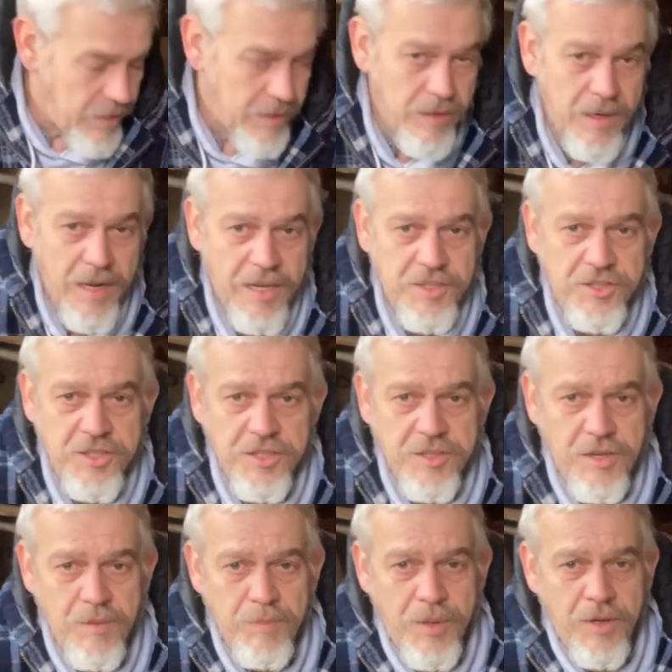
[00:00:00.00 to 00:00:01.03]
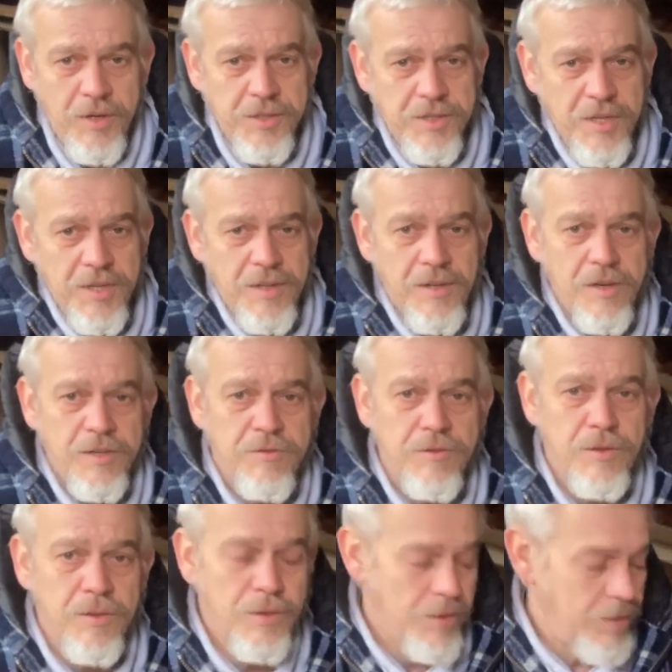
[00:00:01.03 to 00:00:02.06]
last year's compost that I
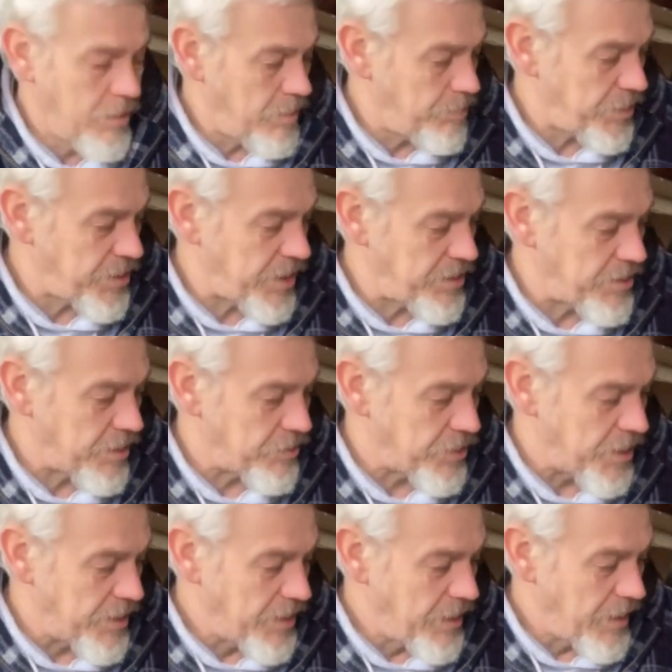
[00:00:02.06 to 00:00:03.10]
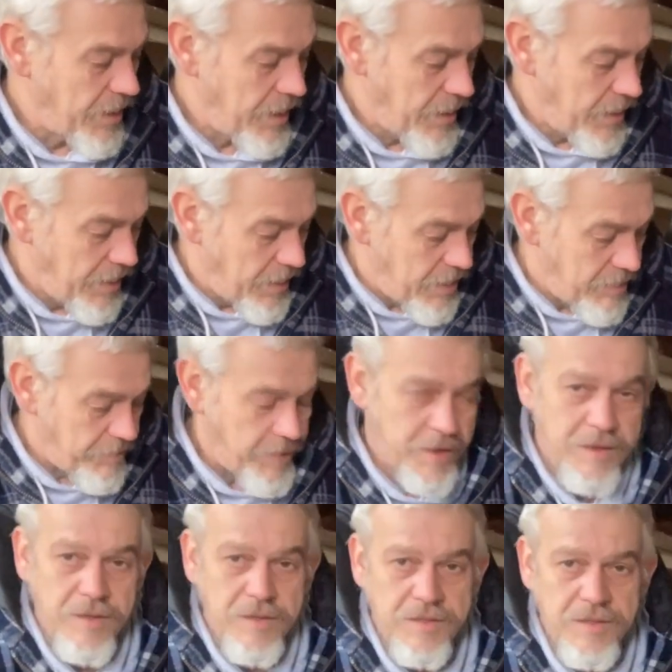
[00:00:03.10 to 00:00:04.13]
grew potatoes in. In
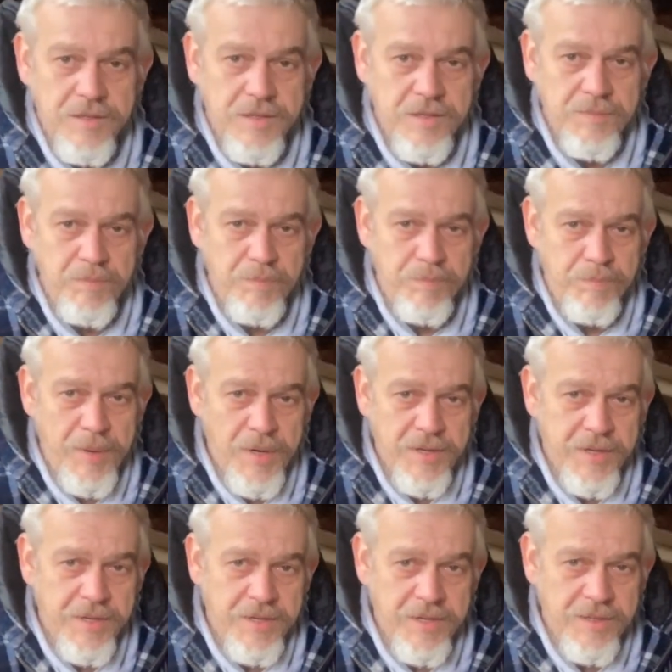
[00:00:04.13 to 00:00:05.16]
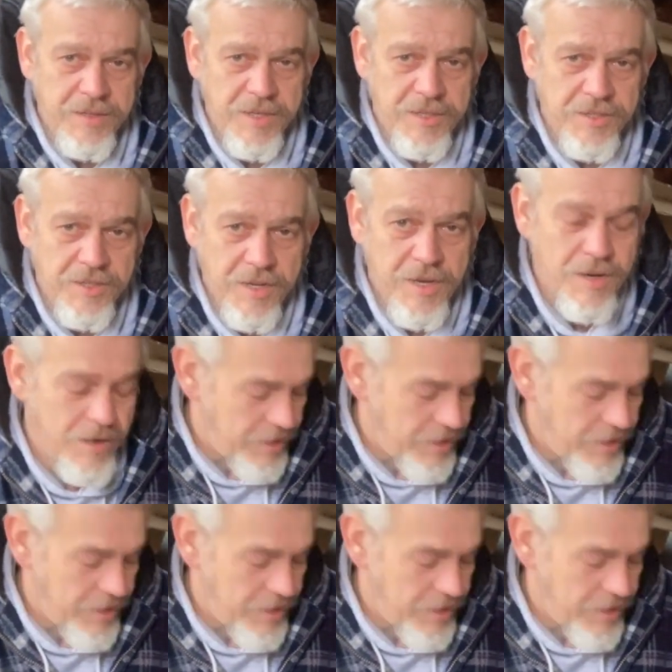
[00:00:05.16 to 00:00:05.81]
fact, this bucket is actually